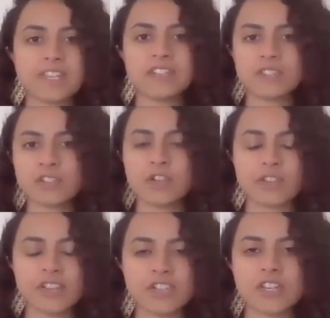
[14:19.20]
in
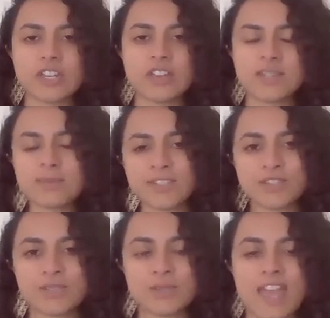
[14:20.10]
circulation as much
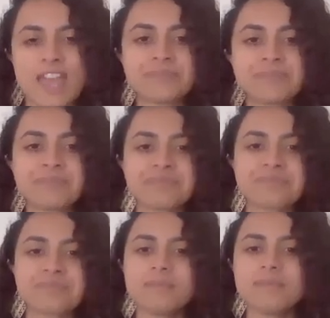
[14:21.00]
as you can.
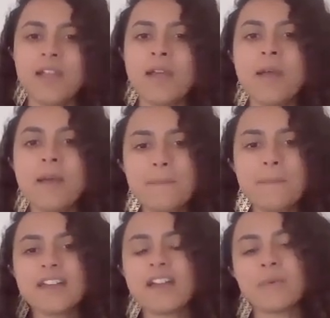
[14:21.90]

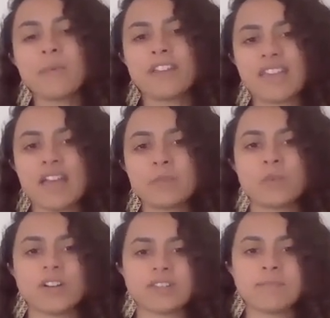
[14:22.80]
But I again
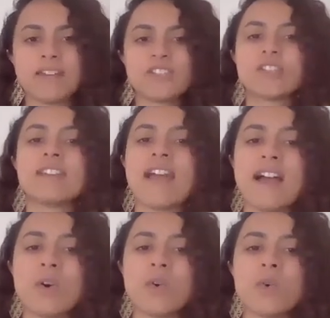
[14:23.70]
want to mention
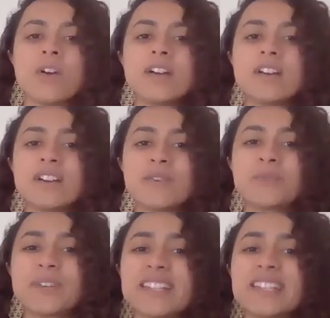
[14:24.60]
how
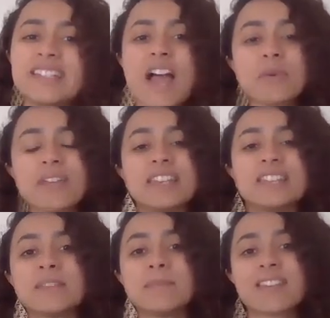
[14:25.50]
really now
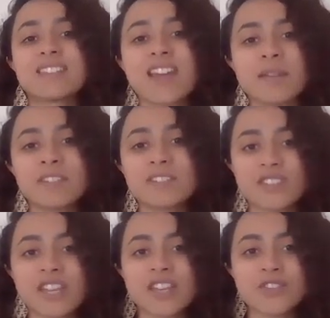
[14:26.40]
is the best time to
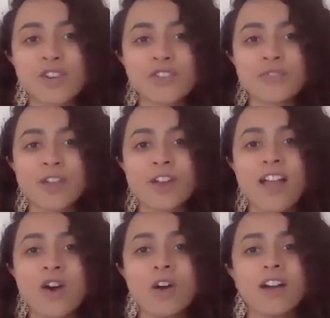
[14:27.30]
start taking charge of your
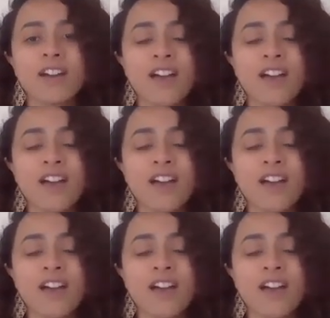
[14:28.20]
health.